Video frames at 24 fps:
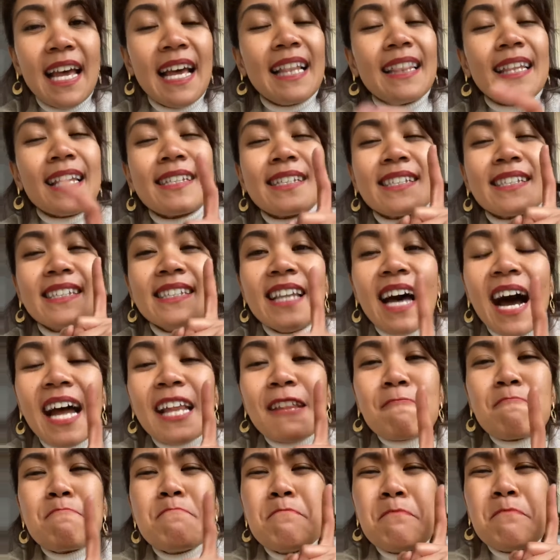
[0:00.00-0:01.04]
Let's
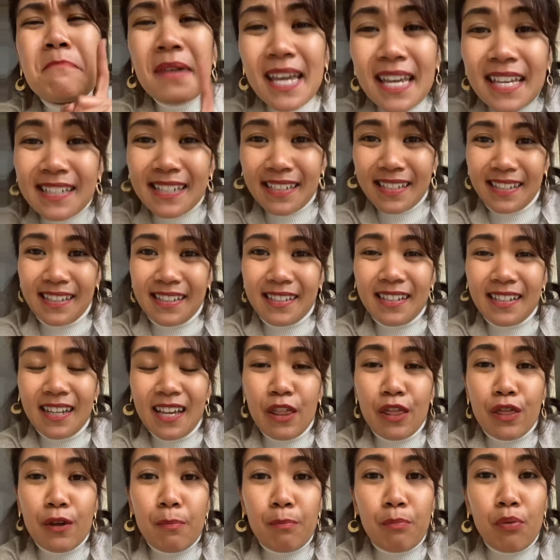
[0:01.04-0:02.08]
not miss
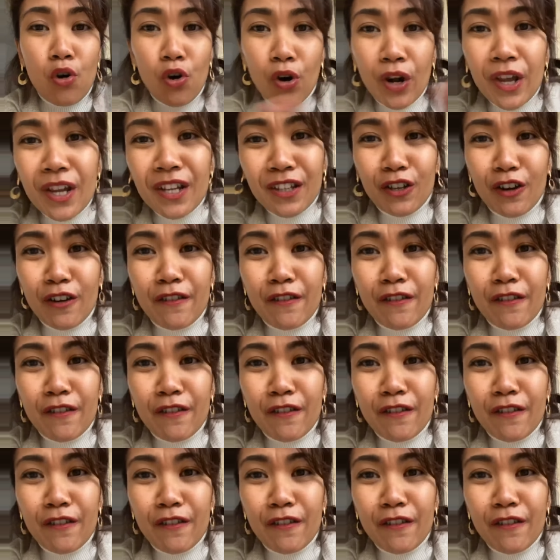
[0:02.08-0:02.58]
the point